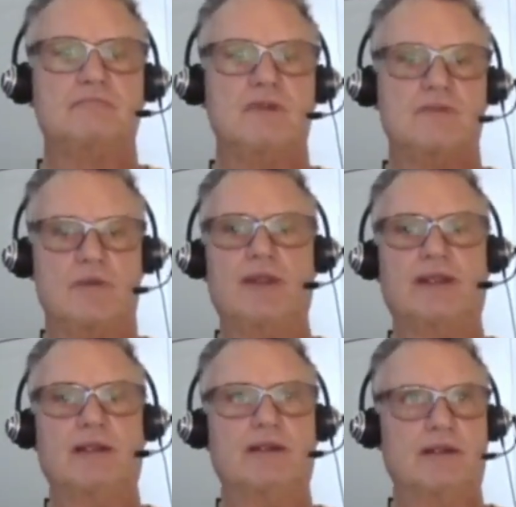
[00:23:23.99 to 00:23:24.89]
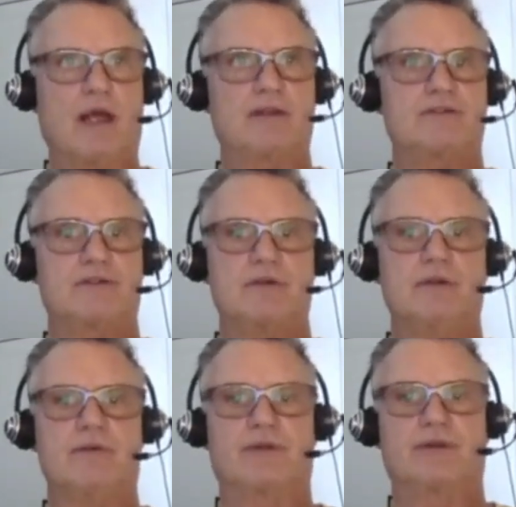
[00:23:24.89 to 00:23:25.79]
so they can acknowledge the
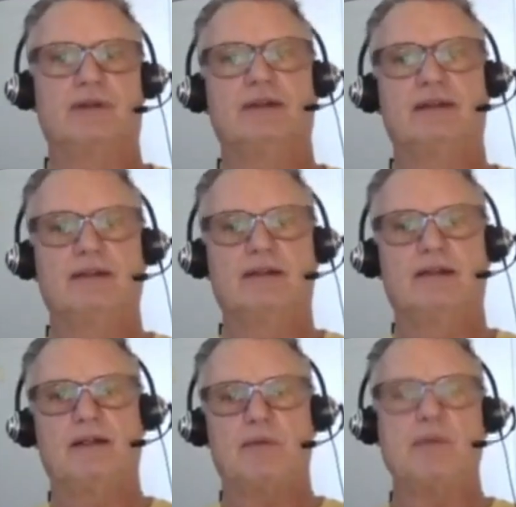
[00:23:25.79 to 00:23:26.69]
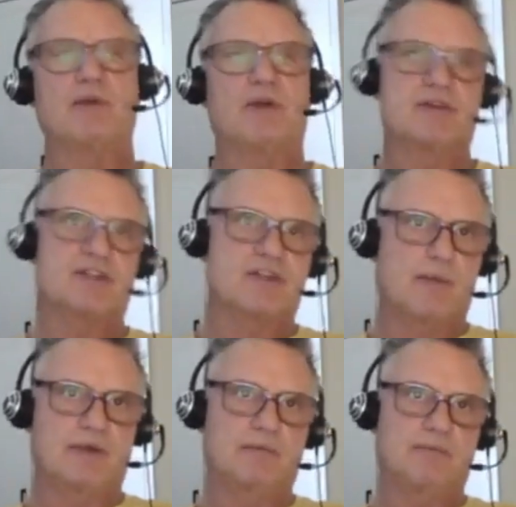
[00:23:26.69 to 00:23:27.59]
truth. People that are
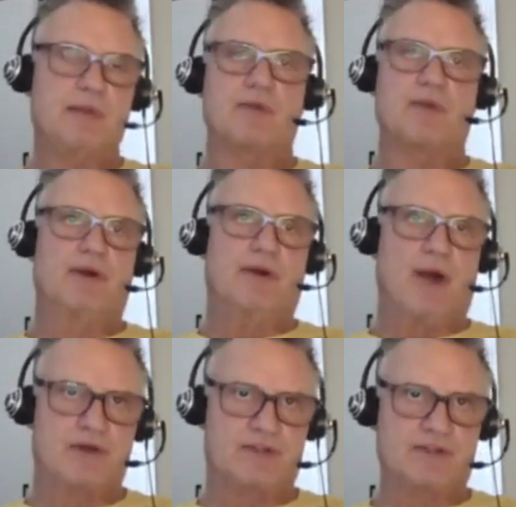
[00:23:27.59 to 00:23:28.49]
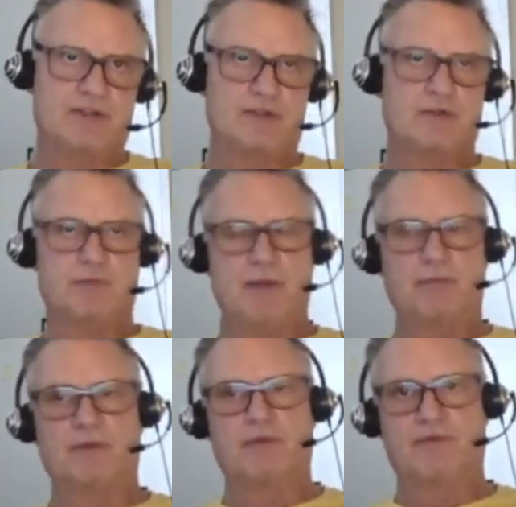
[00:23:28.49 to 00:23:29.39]
stubborn, people that are narcissists,
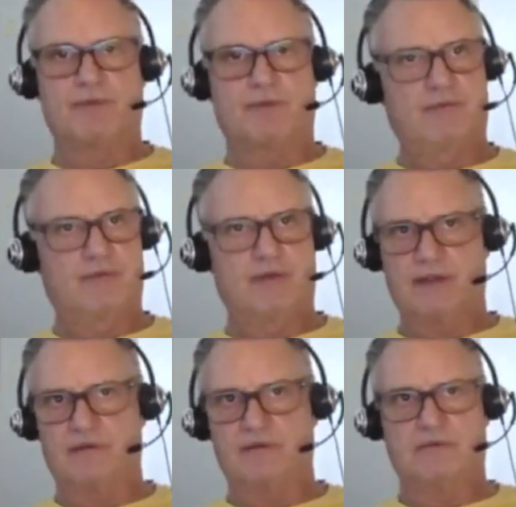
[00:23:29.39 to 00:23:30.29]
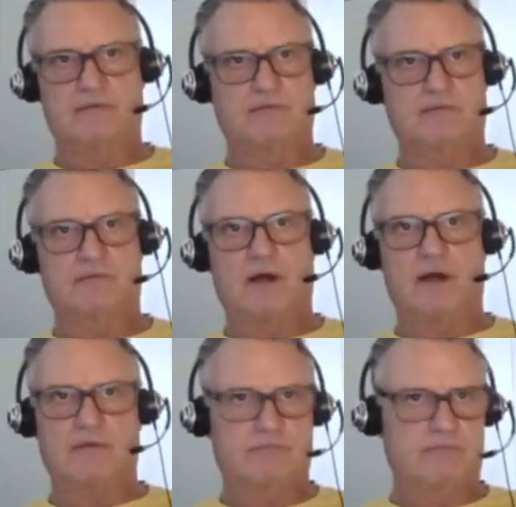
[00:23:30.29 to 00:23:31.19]
people that
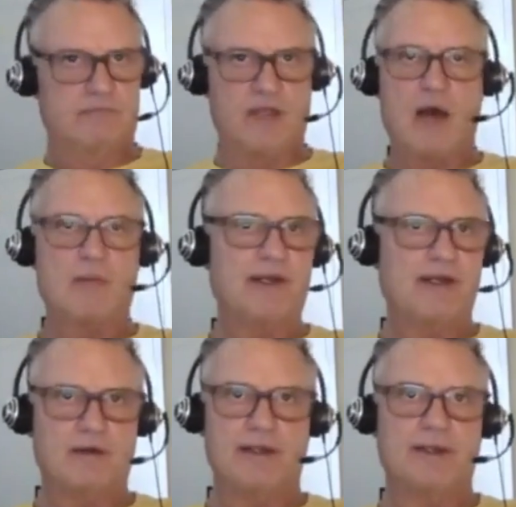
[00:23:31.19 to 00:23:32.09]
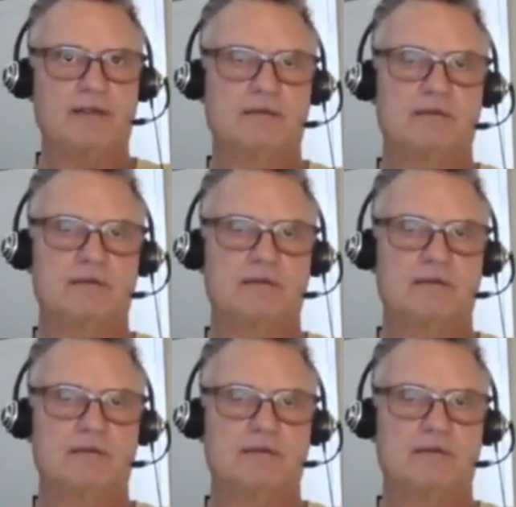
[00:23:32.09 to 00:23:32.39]
are domineering,